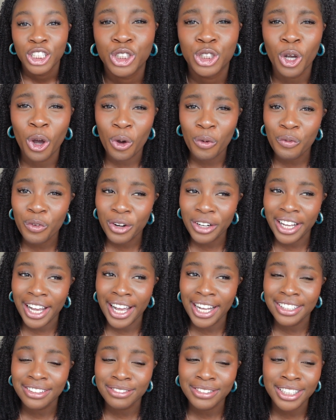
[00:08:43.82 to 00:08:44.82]
Don't
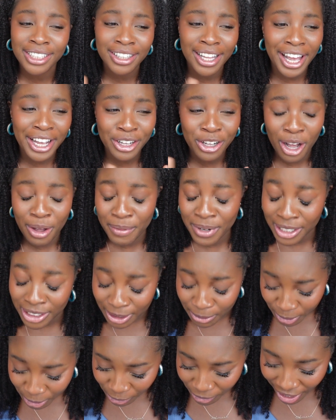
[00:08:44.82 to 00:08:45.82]
forget to like, comment, and
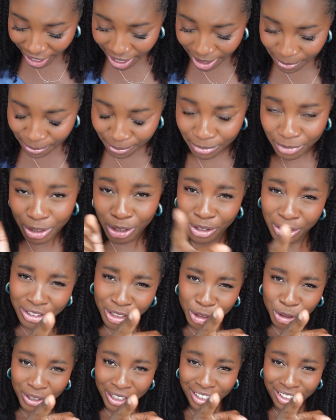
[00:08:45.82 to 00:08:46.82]
subscribe. You know
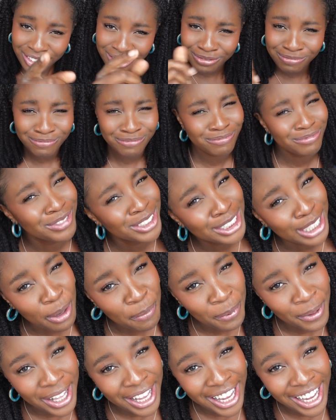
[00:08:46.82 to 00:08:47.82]
the drill.
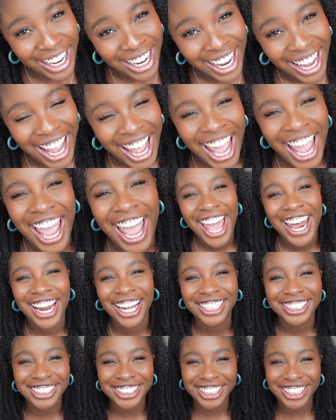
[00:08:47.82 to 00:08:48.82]
Stop playing, and
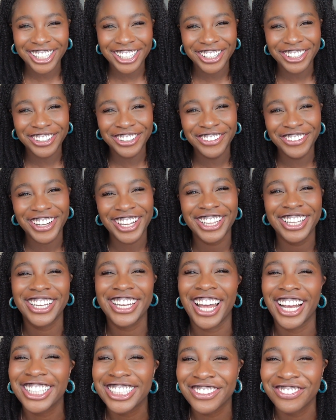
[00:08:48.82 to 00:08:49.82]
I'll see you in the
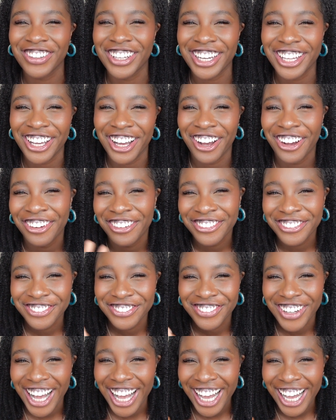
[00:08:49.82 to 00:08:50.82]
next video.
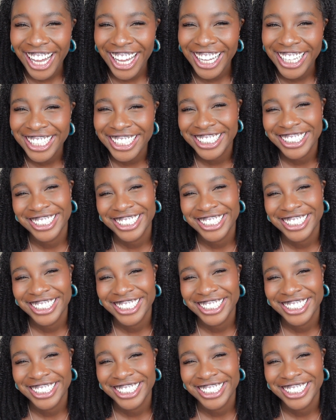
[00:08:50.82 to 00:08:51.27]
Bye.